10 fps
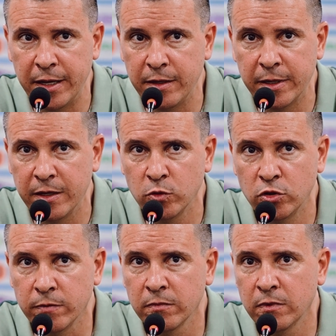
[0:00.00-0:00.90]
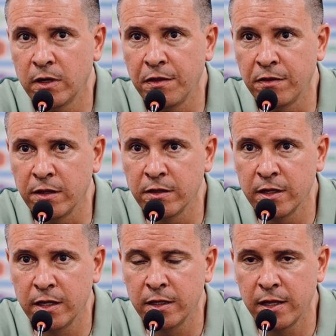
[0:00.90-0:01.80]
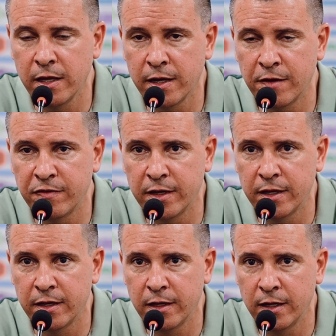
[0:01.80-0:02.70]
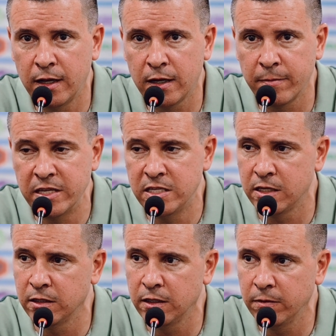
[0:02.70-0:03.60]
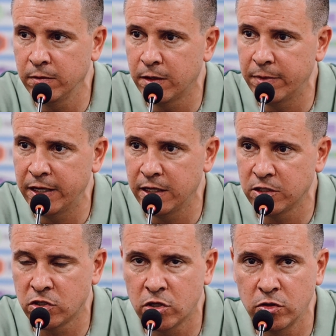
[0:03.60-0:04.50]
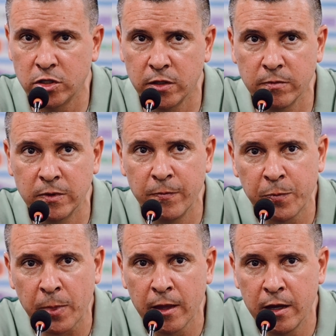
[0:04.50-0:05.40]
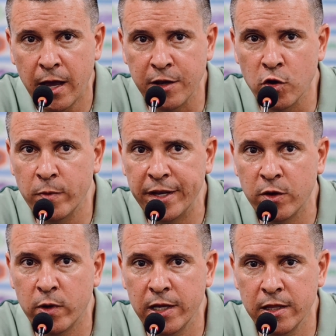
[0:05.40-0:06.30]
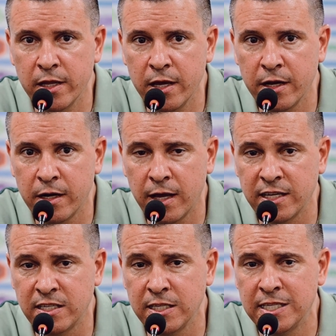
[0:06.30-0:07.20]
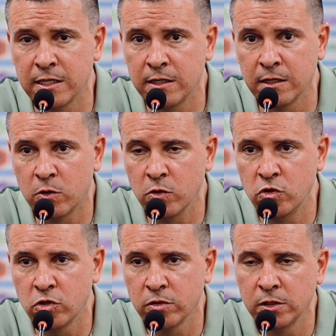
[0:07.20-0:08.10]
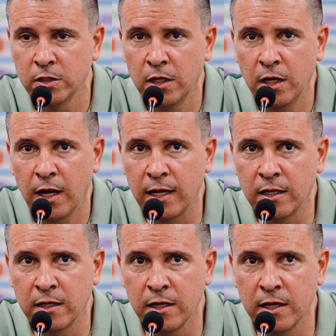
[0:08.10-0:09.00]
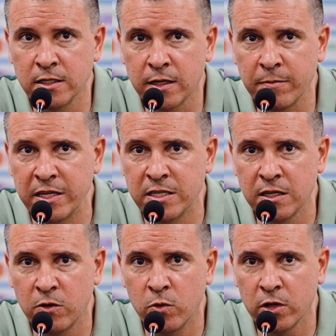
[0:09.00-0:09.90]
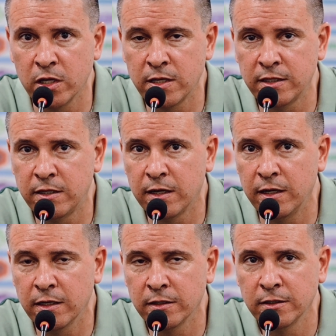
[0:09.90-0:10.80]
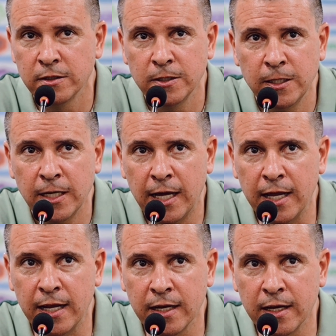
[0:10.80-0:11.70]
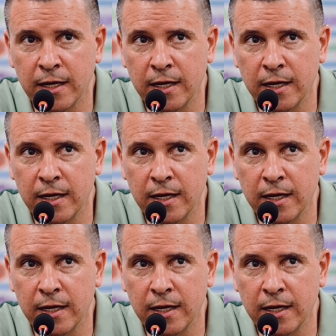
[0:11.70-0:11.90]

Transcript: very, very good team. I think they have an amazing team, a very strong team. I know very well their assistant coach, and he is amazing working tactically. And